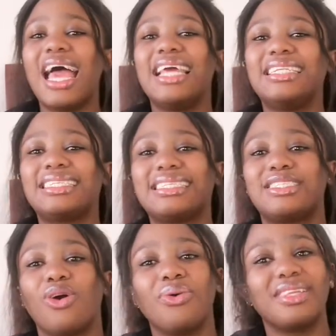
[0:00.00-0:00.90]
and
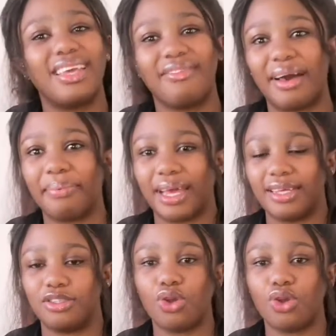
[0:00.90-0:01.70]
don't give up, guys.